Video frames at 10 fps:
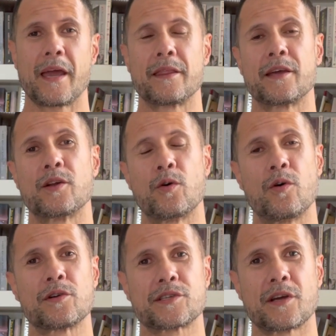and then
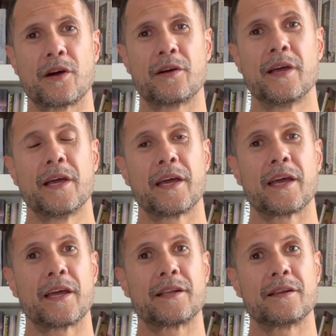also
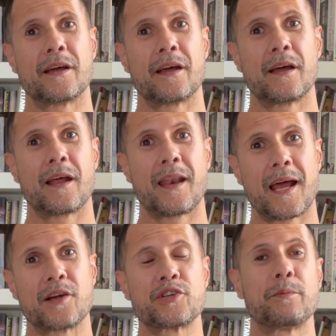it
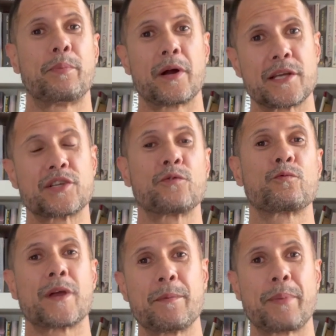allows your body to
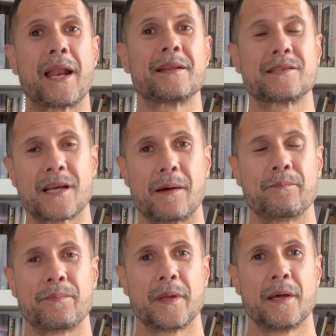rebalance
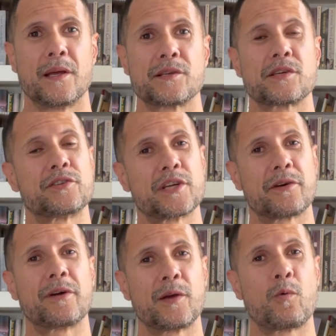up. So
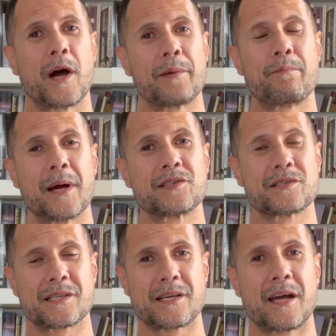generally why
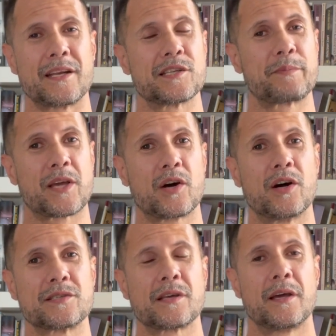muscles are tight is
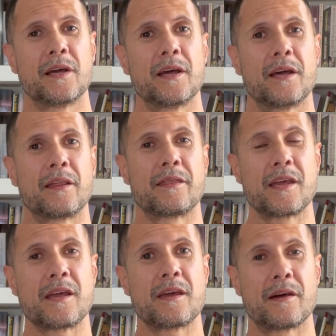because
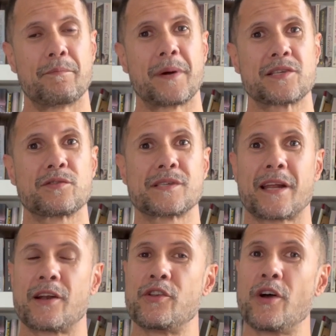the muscles
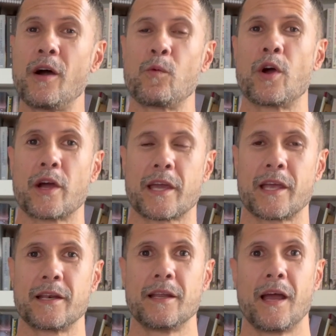that are not
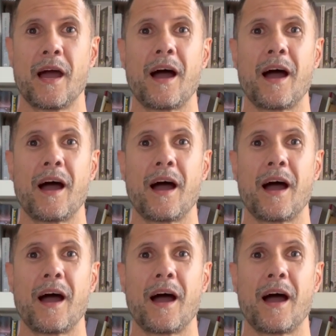working